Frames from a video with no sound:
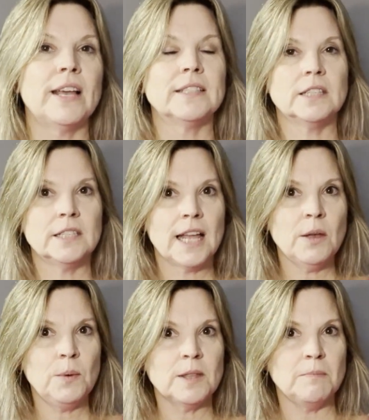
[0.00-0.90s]
So stay
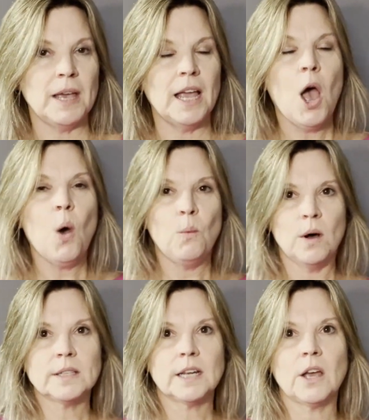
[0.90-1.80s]
with me
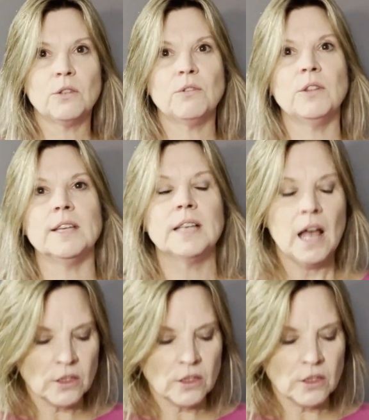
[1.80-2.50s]
whilst I go through this.